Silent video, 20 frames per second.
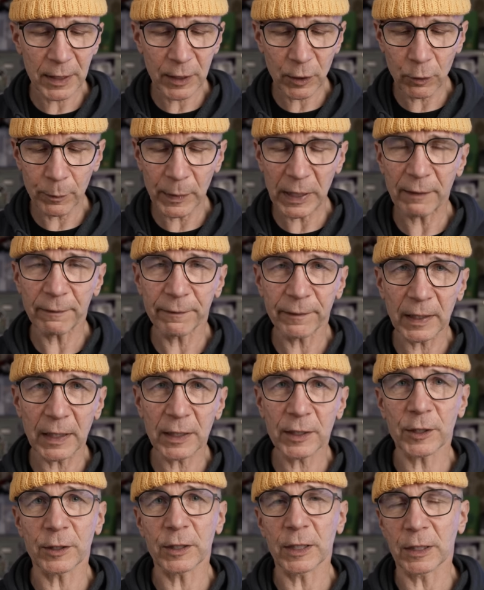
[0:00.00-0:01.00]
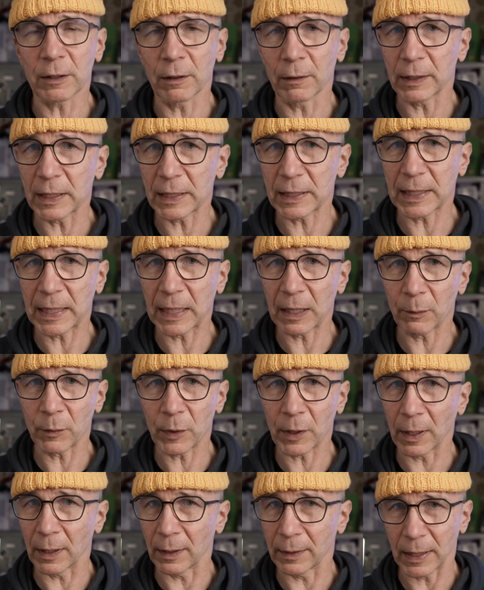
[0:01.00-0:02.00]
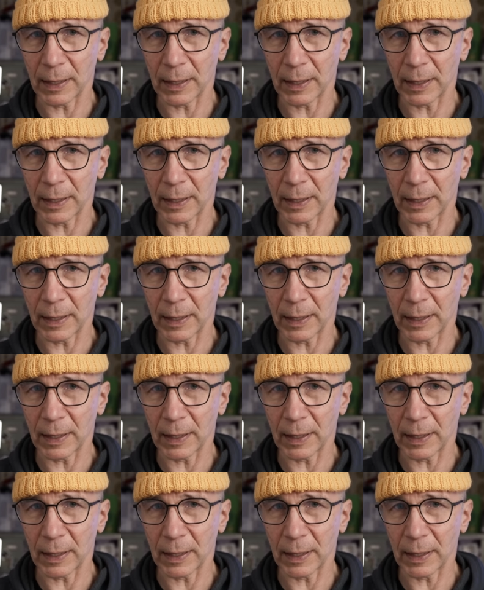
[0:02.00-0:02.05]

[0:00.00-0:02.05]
so many features on this camera